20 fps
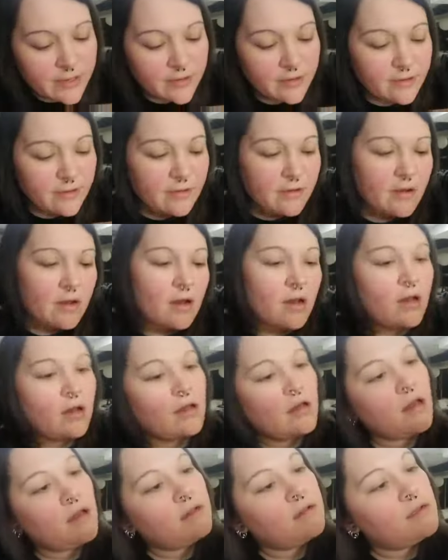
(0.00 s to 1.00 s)
here.
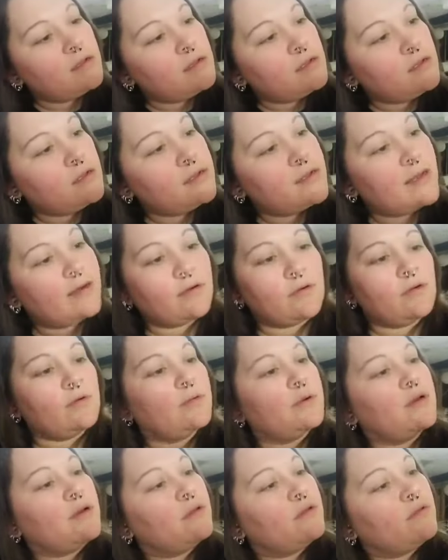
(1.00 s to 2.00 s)
I don't know
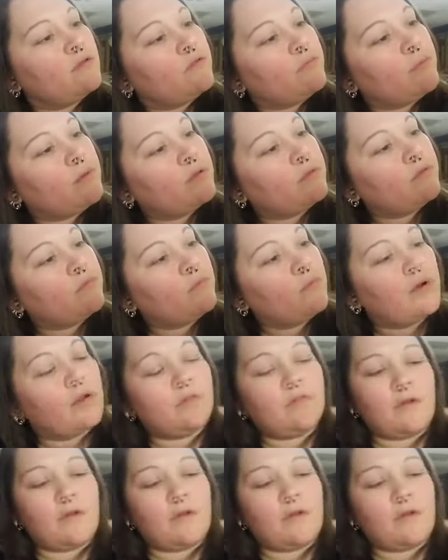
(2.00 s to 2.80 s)
what it is, but it is 1 in